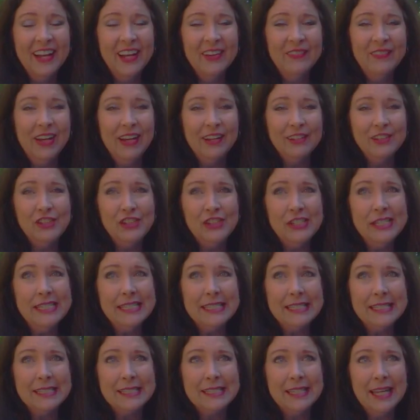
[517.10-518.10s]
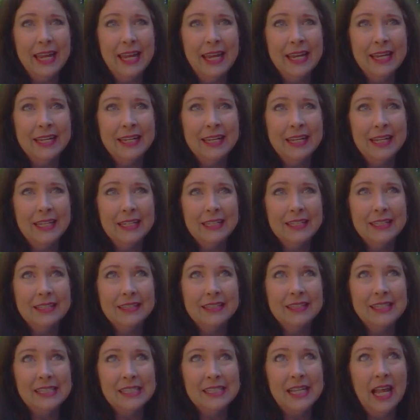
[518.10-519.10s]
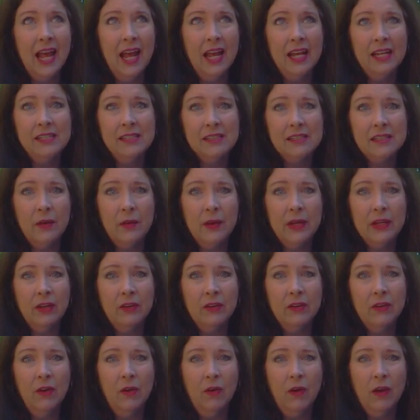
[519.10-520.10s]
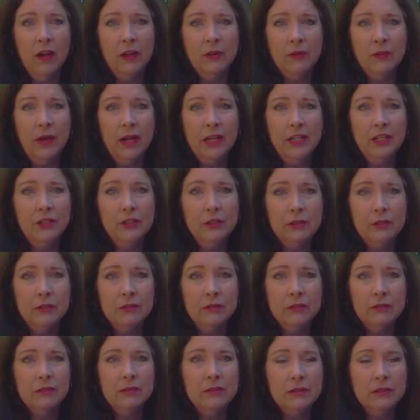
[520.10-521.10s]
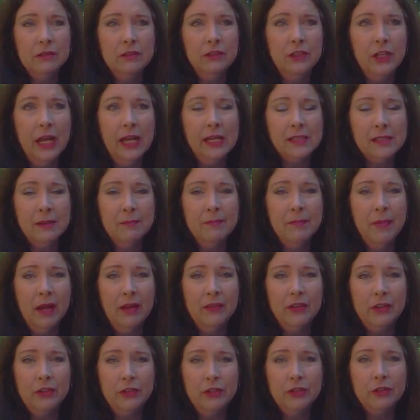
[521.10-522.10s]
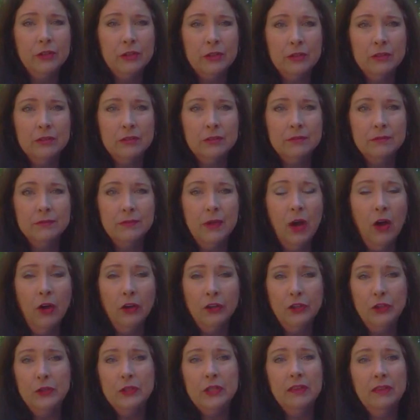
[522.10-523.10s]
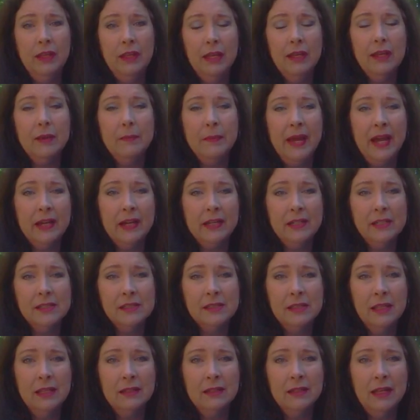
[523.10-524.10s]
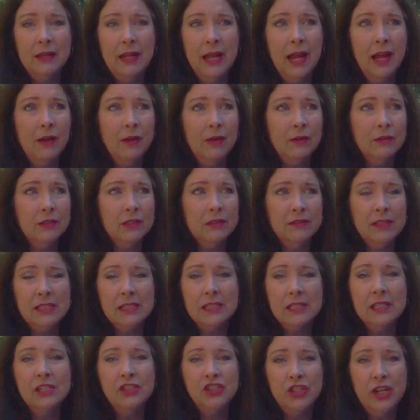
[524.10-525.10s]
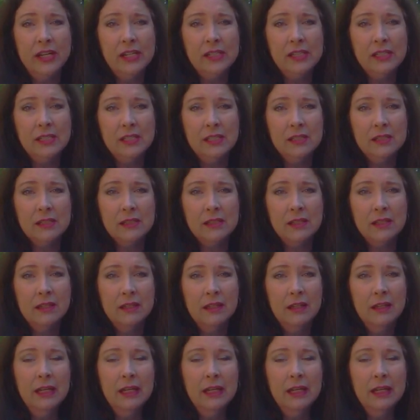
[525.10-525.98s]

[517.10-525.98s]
about Jesus and the signs going on, right? You're, as a mother, you're all you can think about is that how this injustice